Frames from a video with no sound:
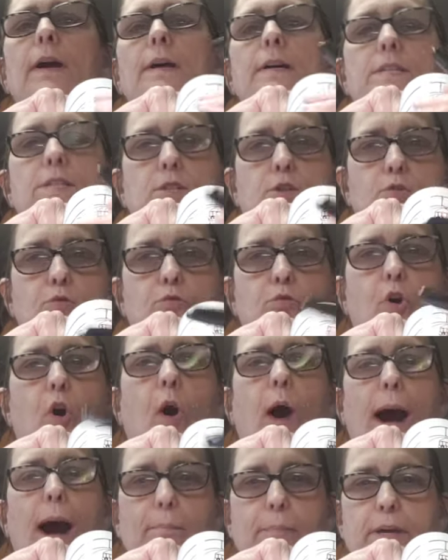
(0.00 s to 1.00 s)
to
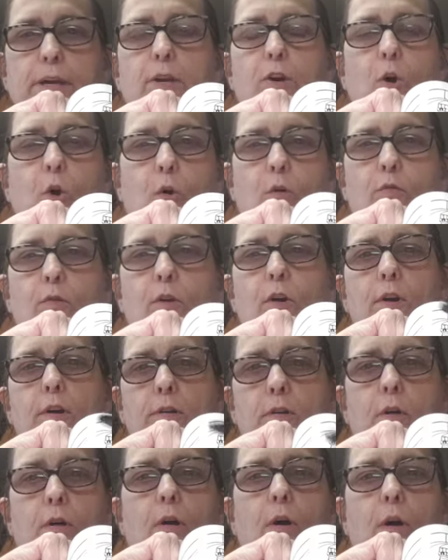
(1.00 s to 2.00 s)
copy it over
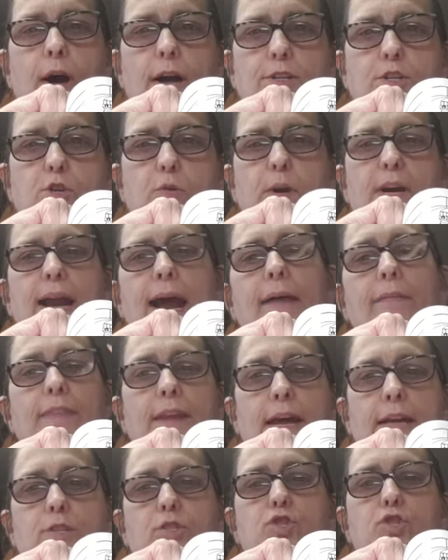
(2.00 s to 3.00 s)
onto it and
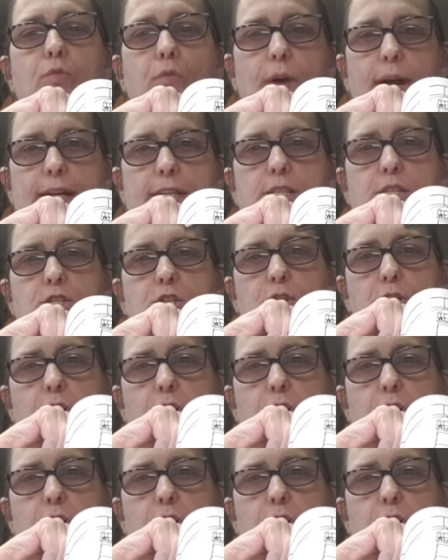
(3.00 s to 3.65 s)
then trace your